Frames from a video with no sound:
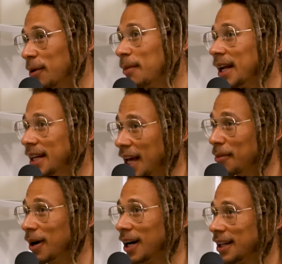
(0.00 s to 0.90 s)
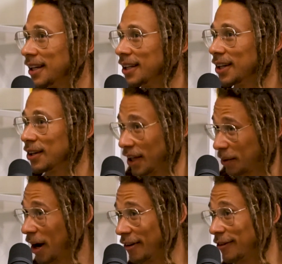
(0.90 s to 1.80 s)
with my name on it, you know,
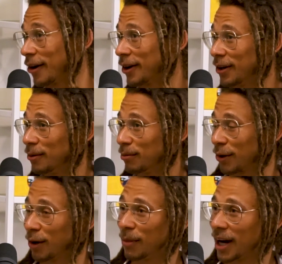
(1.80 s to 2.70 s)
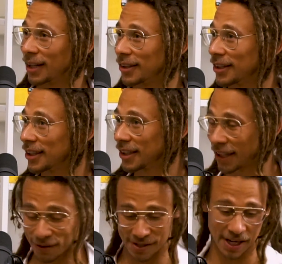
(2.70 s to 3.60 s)
like my very own pro motto, you know, and
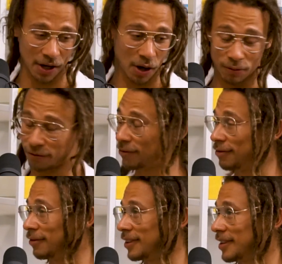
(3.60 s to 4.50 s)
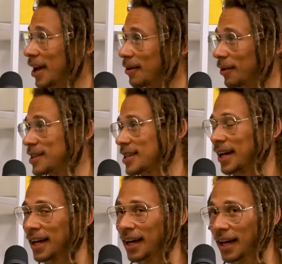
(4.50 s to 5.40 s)
I was just like, oh damn, because, like...